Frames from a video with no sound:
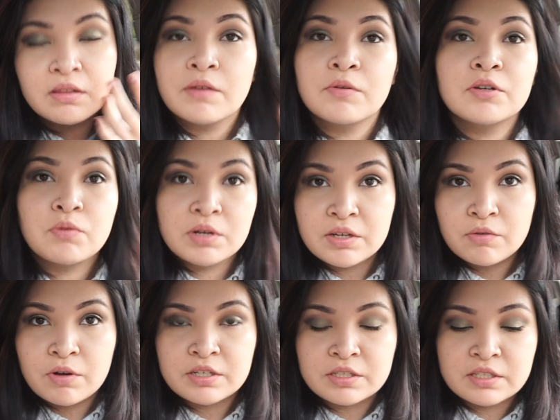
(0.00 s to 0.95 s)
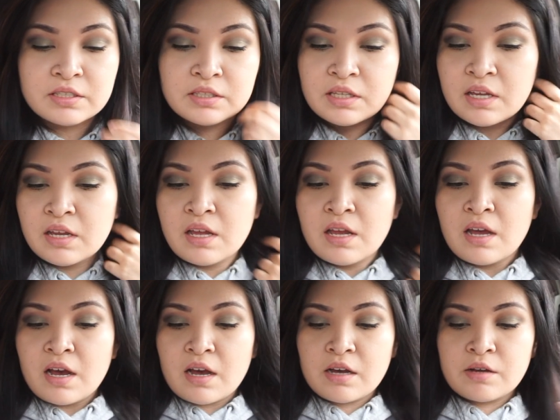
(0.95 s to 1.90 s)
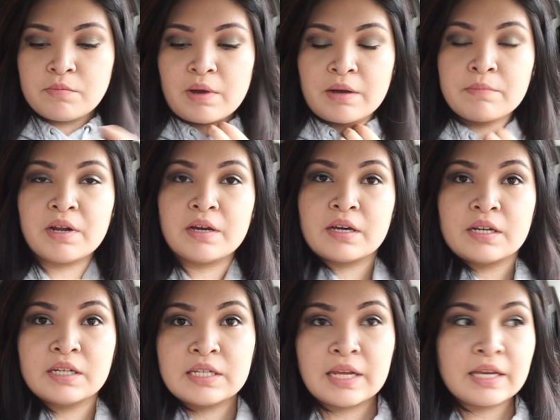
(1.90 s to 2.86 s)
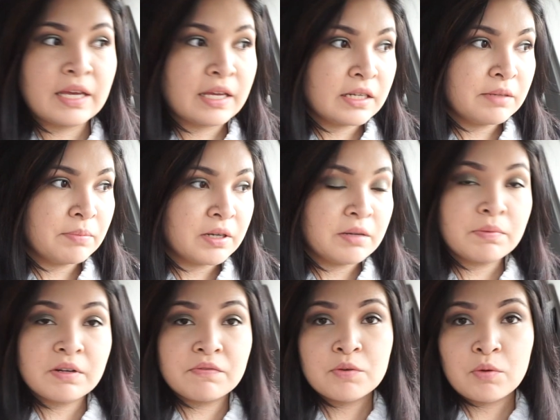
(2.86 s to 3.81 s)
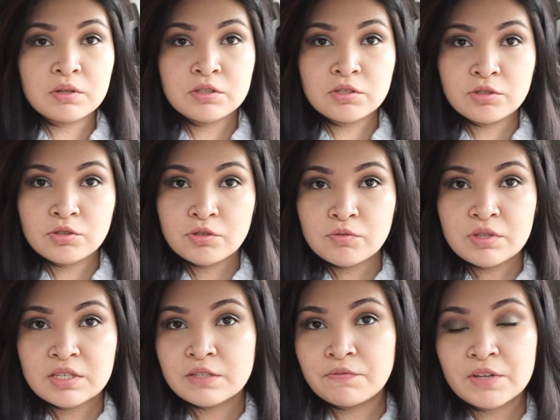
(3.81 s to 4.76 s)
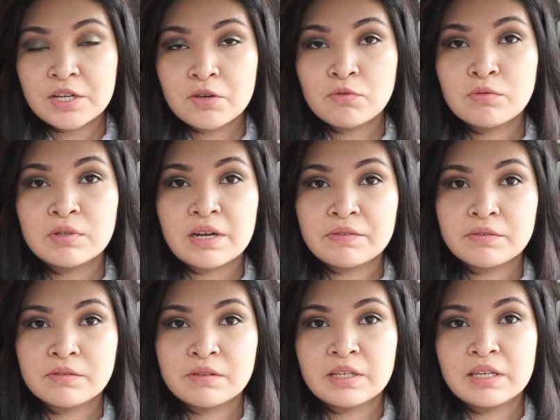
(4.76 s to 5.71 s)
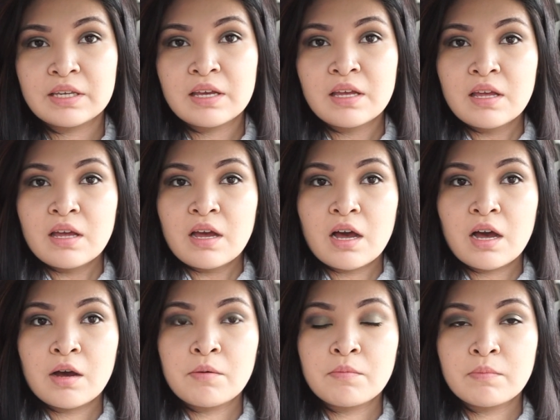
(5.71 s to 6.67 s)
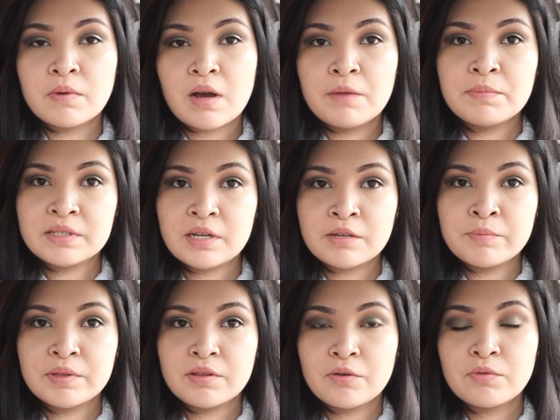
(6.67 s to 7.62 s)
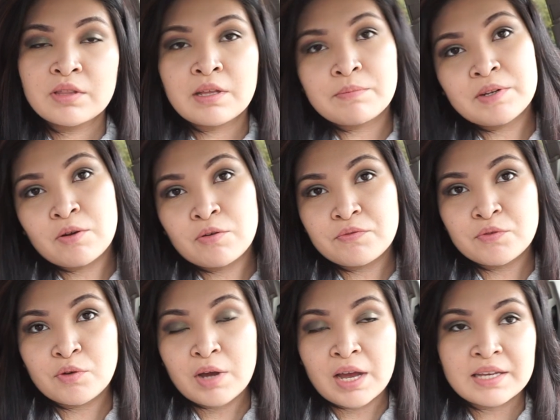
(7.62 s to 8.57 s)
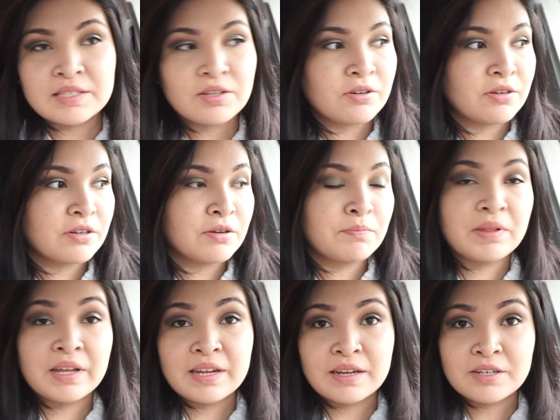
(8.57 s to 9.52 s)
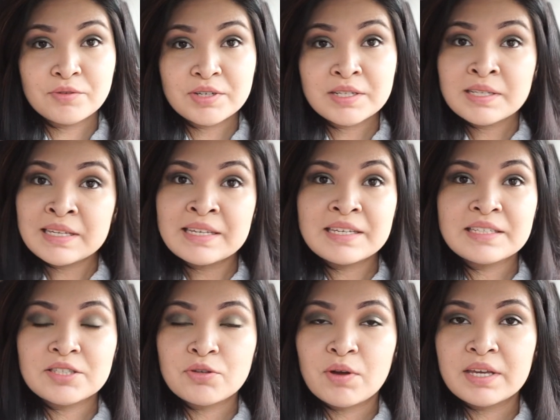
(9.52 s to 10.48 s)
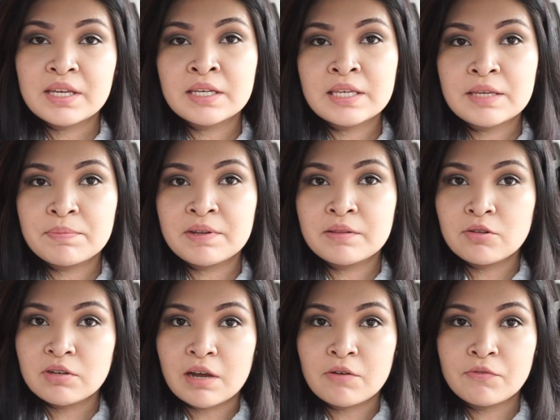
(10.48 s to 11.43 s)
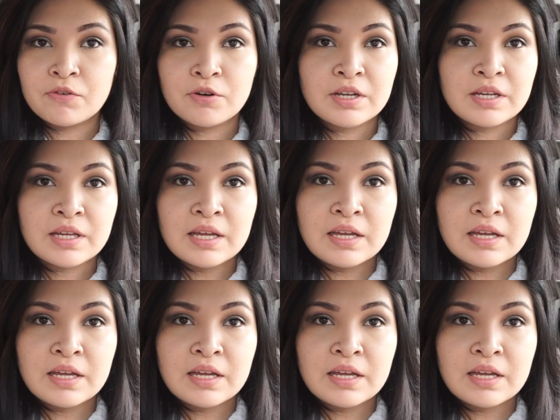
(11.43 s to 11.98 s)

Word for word: They were 20 questions. Um, I'm not going to take anybody, but if you want to do this video, definitely um, comment down below and let me know if you guys are planning on doing it so I can keep a lookout for it.